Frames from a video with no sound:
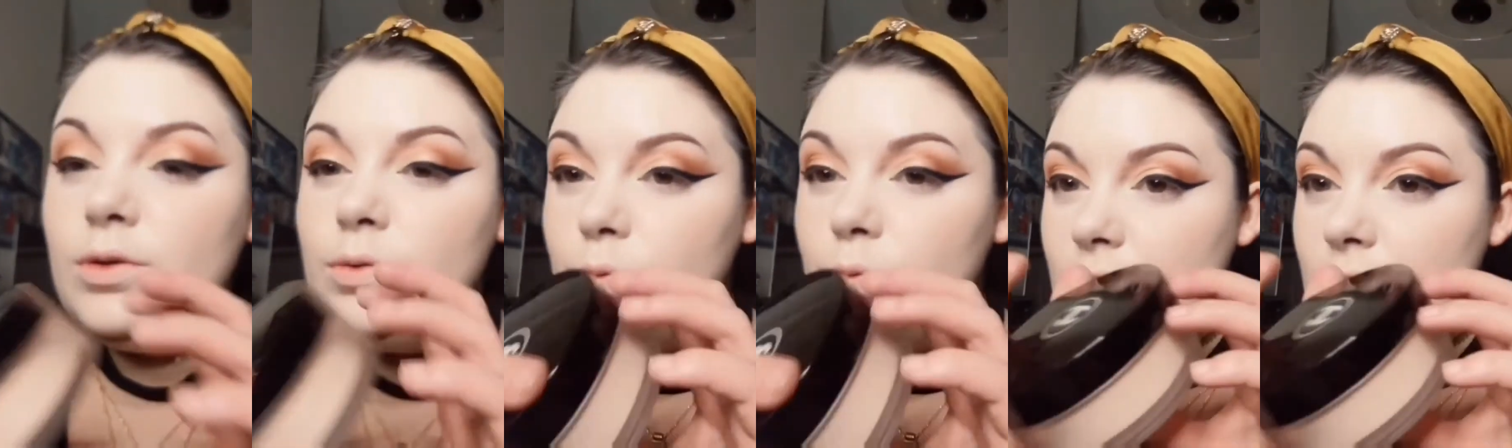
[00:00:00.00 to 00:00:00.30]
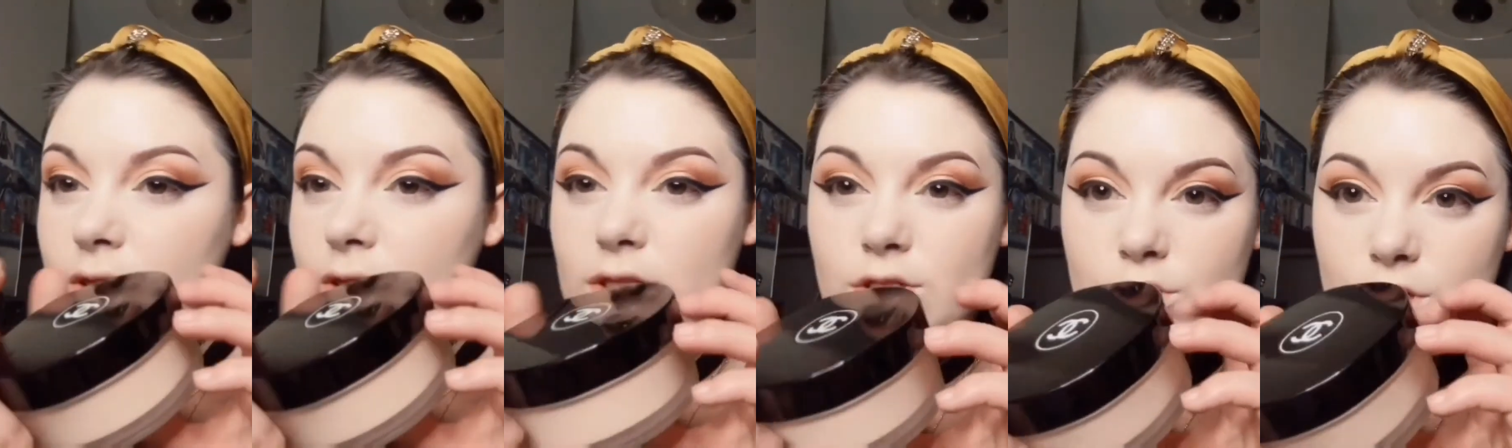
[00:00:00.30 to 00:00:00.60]

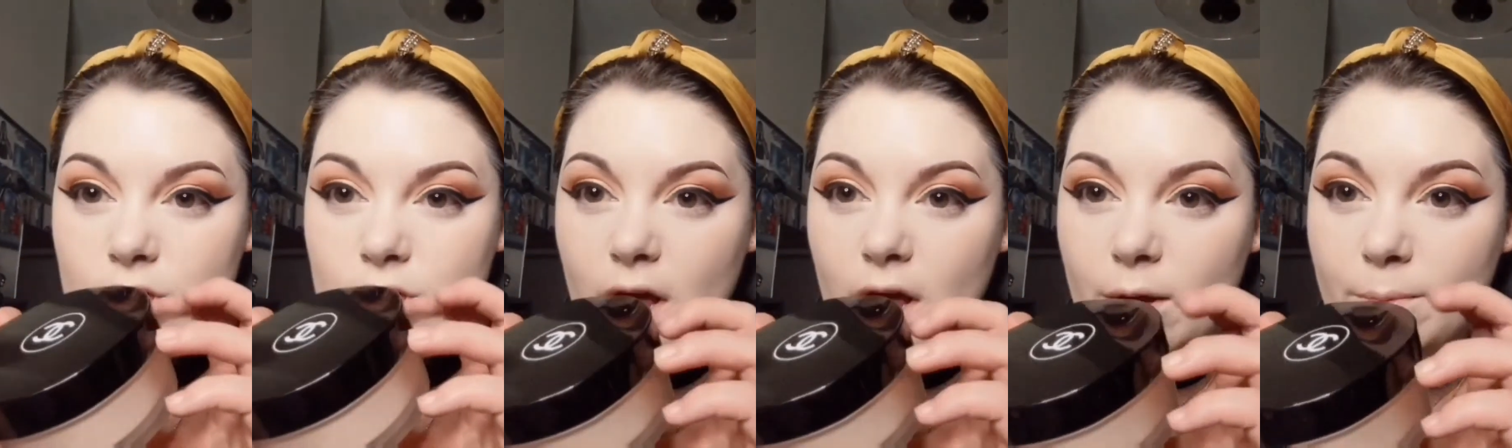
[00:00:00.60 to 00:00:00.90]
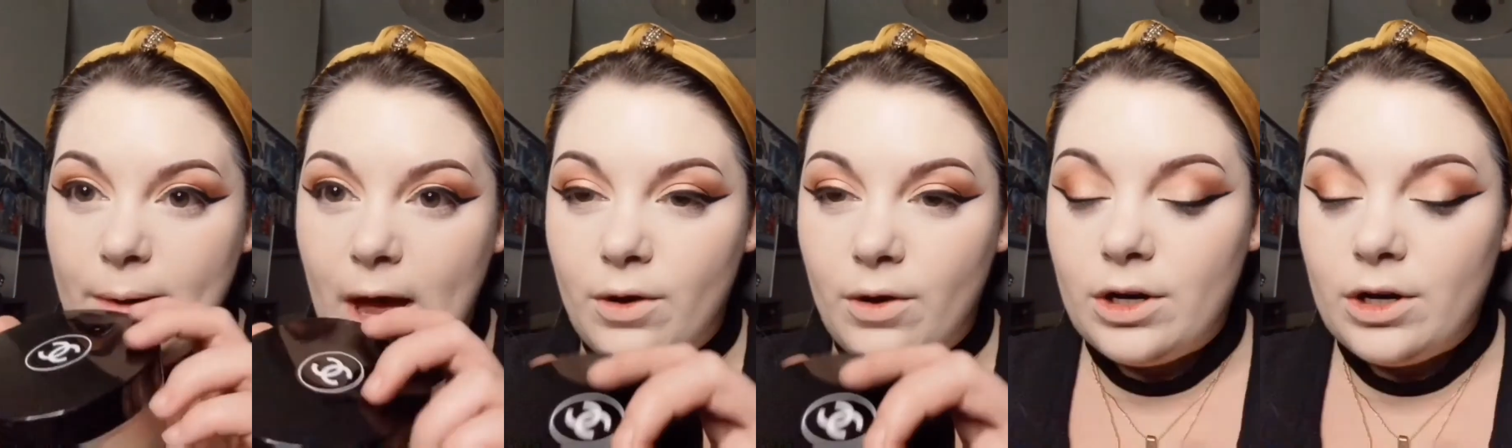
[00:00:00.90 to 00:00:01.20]
with the Chanel
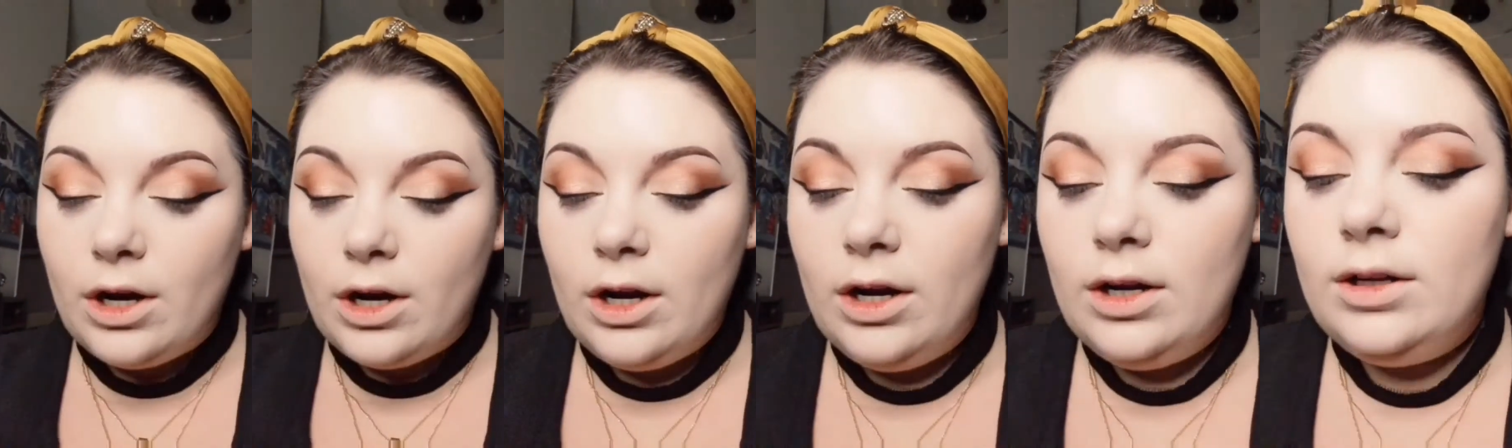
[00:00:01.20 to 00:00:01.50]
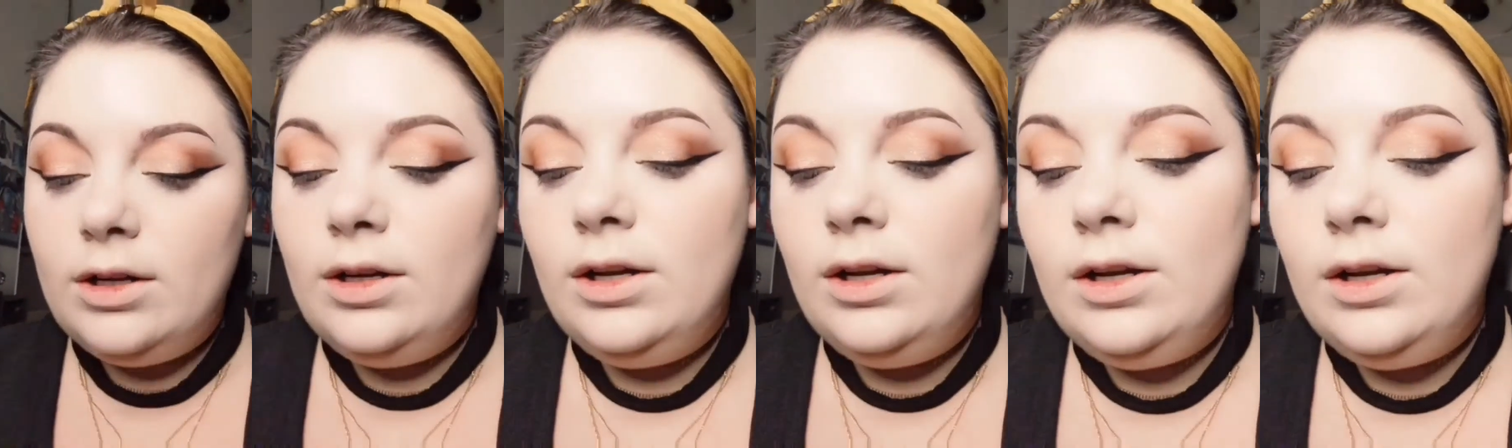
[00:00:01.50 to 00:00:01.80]
powder.
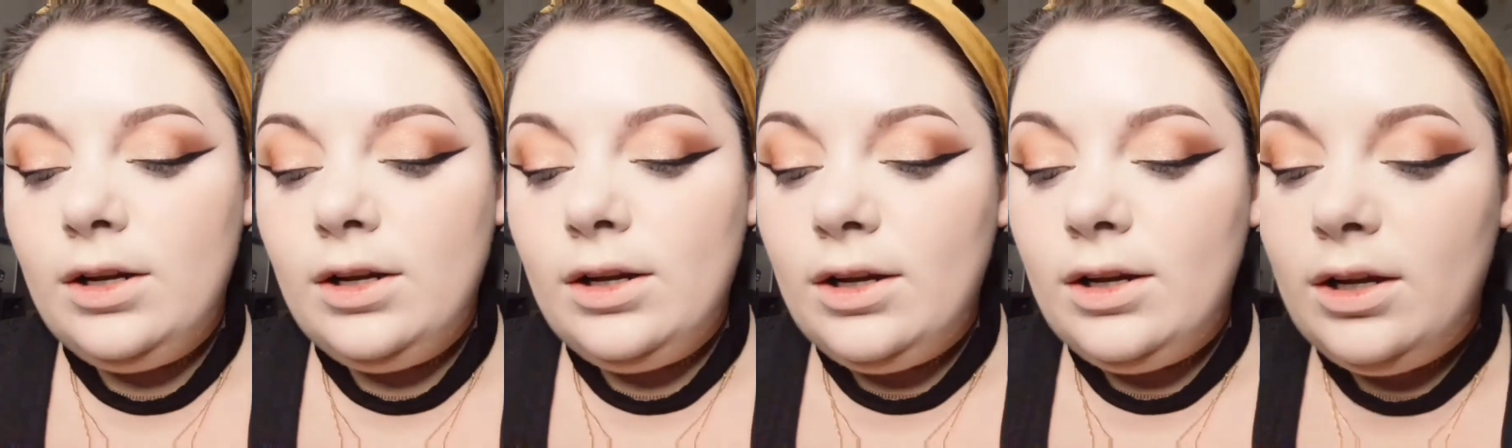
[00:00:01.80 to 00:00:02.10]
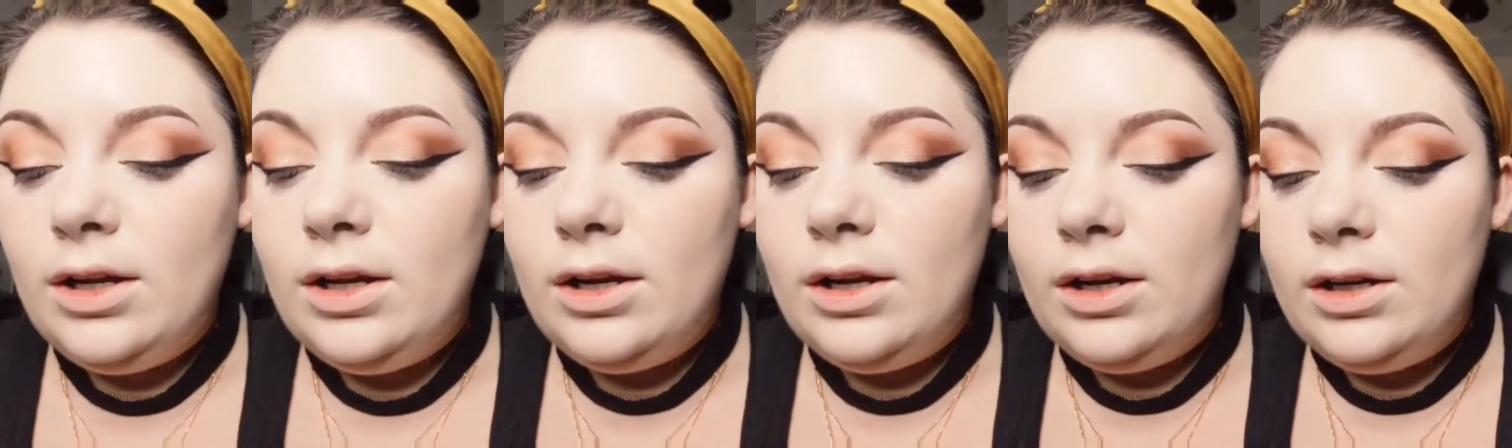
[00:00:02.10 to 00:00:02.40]

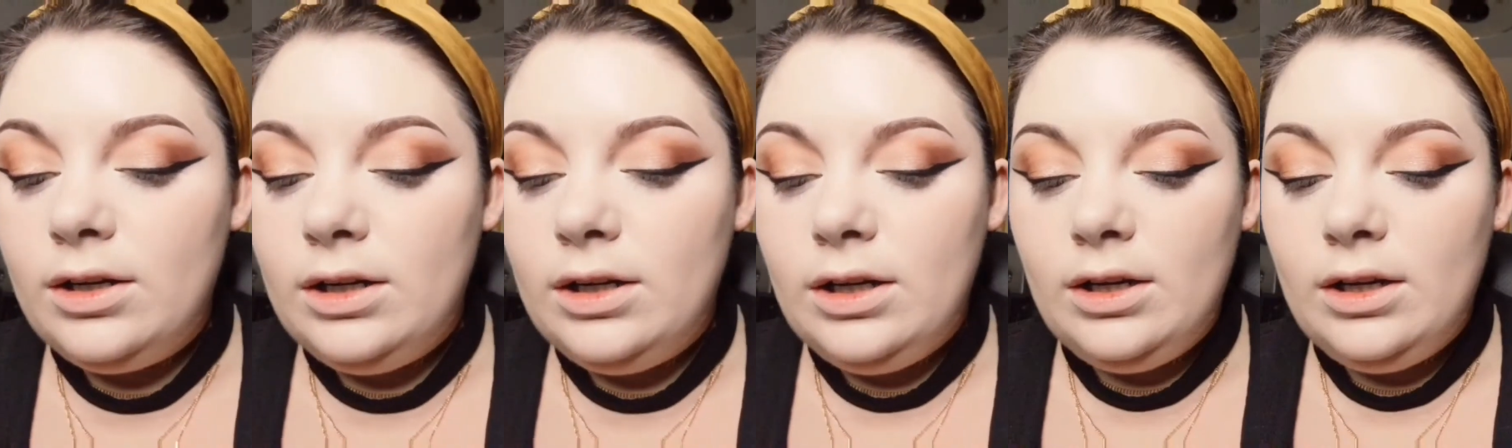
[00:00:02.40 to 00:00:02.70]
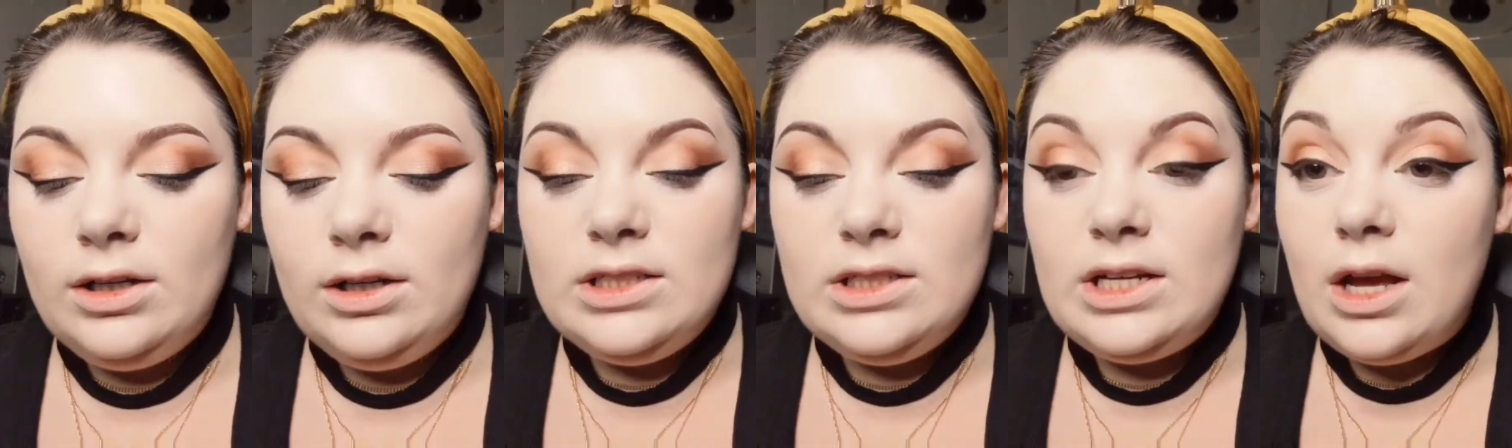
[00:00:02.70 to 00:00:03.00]

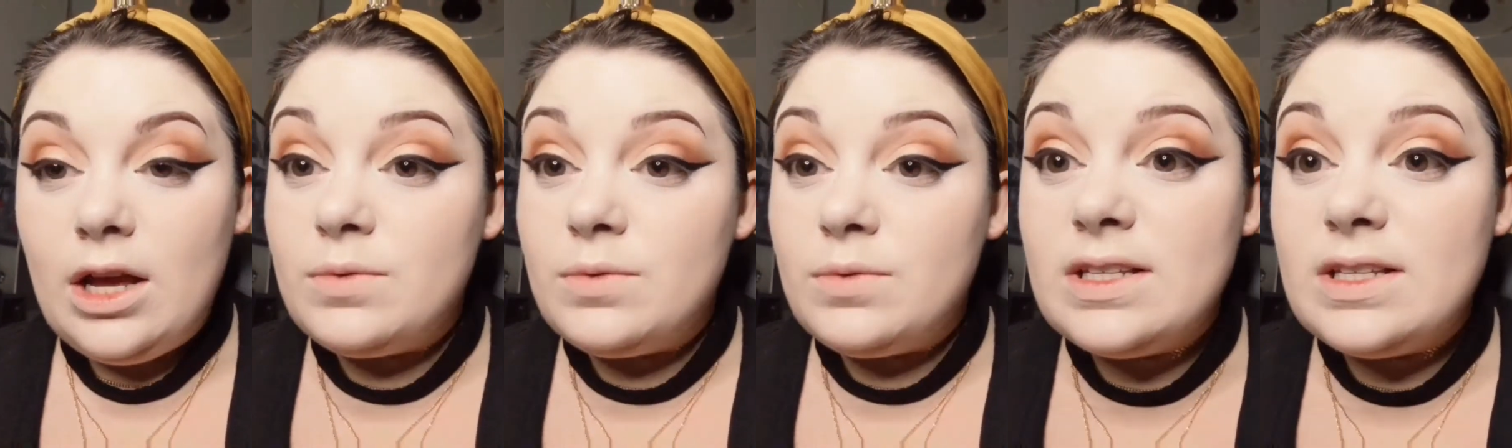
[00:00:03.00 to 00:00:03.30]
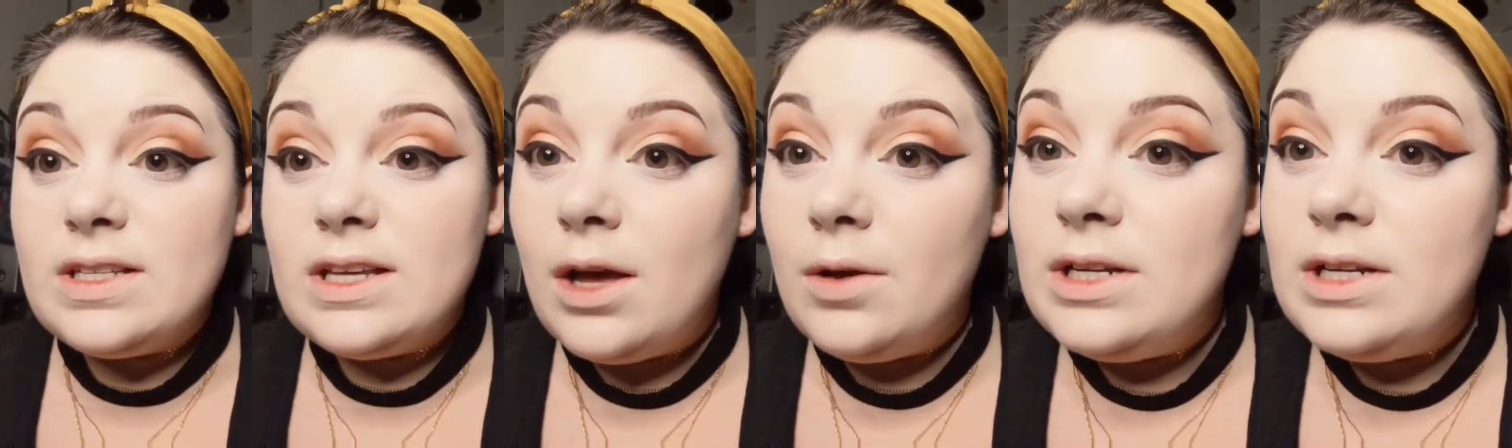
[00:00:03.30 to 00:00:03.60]
And yeah, we'll
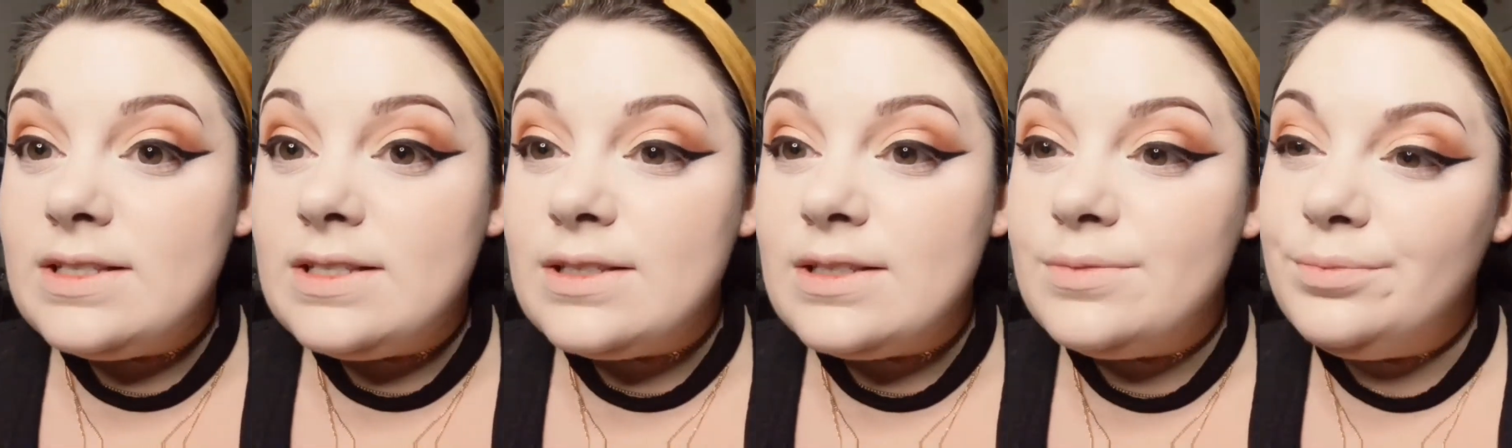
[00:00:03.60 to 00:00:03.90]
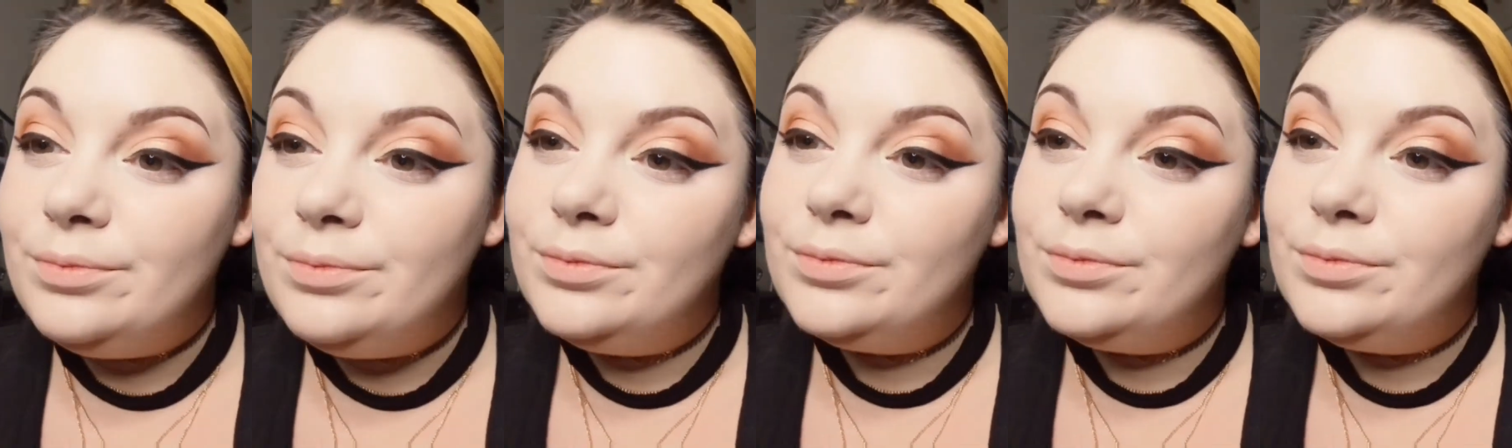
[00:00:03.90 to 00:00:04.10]
see how it is.